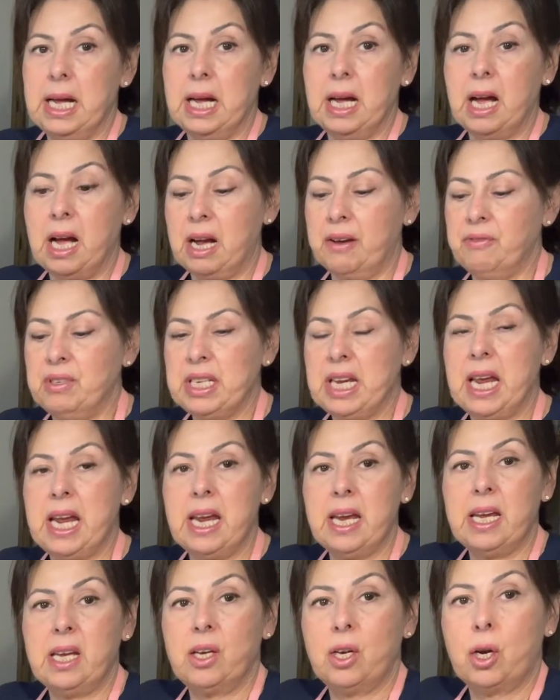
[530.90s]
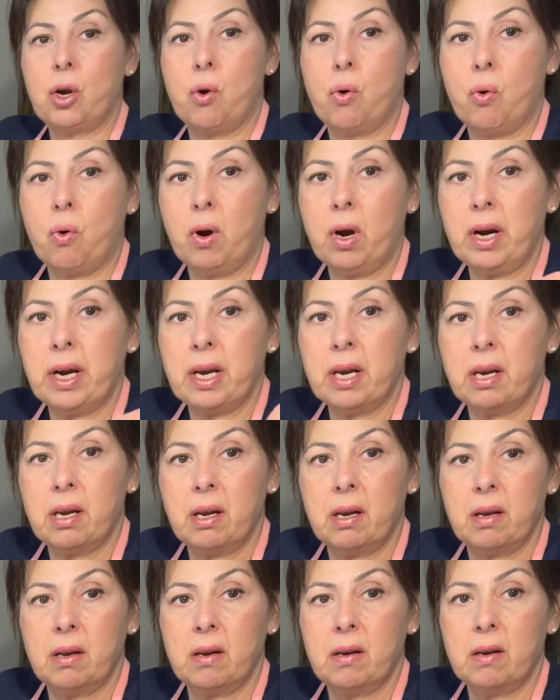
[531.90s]
I've taken a cork
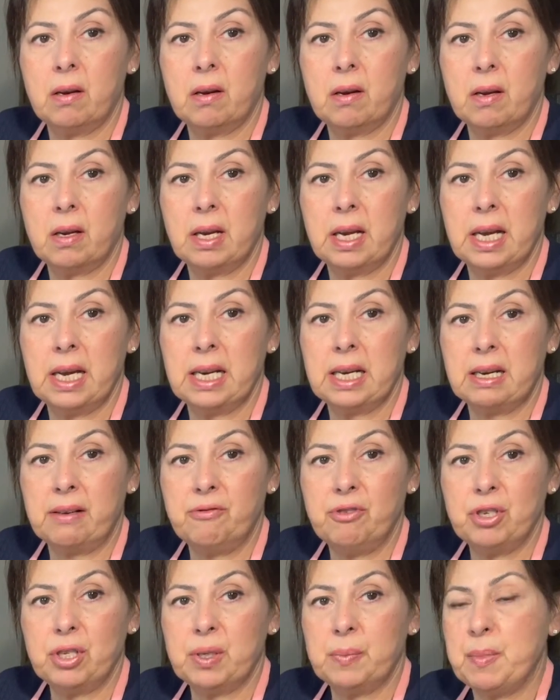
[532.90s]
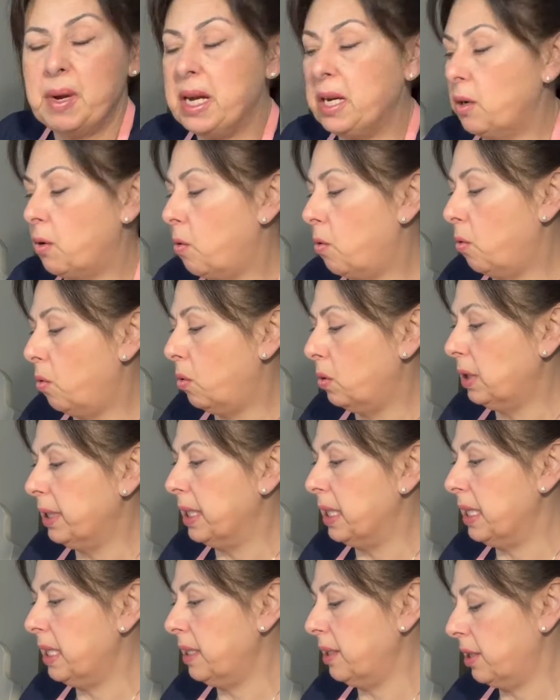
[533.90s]
and I've just made a hole in
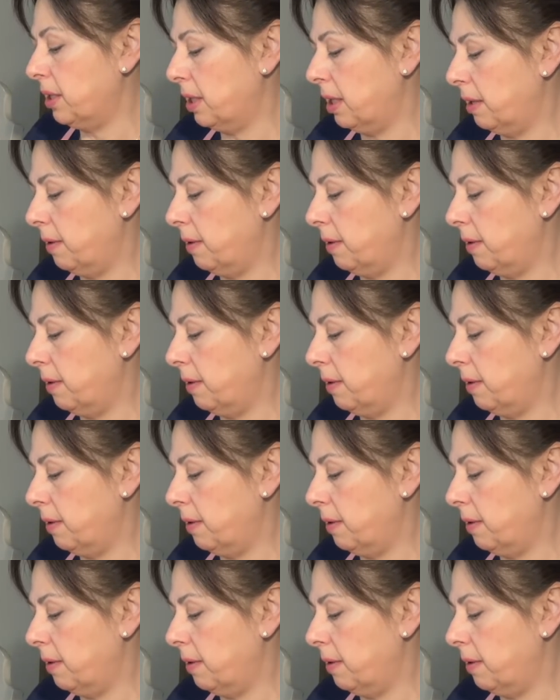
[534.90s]
it.